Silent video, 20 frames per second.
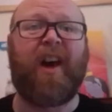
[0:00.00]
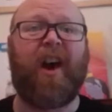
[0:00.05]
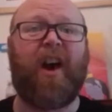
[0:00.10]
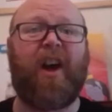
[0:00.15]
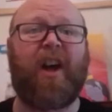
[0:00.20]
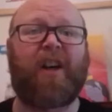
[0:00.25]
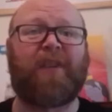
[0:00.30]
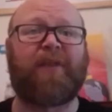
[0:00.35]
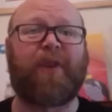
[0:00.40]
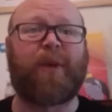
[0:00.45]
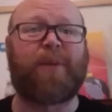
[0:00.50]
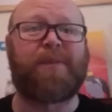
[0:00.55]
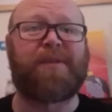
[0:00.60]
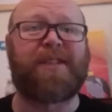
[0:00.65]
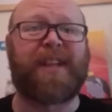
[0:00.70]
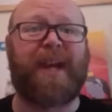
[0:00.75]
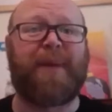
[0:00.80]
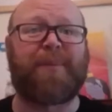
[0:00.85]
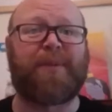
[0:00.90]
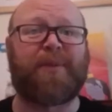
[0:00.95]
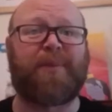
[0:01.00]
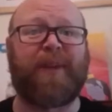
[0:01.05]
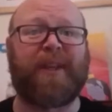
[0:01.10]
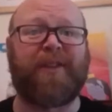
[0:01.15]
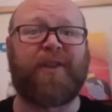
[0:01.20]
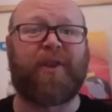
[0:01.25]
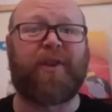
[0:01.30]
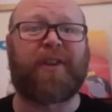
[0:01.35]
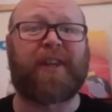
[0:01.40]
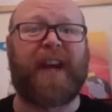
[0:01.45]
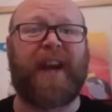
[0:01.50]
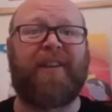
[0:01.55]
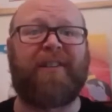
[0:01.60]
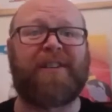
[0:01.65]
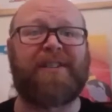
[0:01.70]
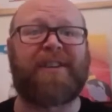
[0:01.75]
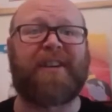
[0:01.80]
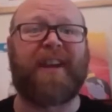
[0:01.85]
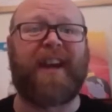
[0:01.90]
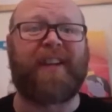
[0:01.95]
all of whom stand between your
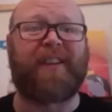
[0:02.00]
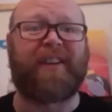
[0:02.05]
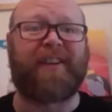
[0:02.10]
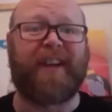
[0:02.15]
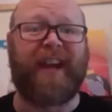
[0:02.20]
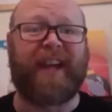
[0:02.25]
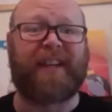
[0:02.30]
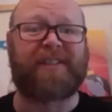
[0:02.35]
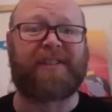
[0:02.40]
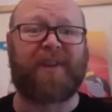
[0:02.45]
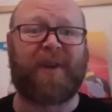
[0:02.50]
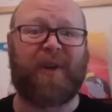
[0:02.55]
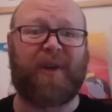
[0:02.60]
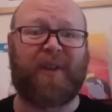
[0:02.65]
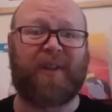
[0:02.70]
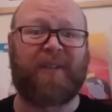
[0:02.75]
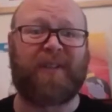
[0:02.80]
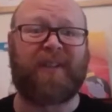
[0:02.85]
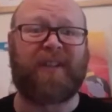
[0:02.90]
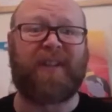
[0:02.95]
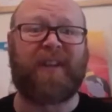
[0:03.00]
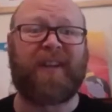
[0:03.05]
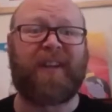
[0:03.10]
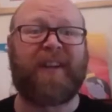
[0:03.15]
character and their next goal.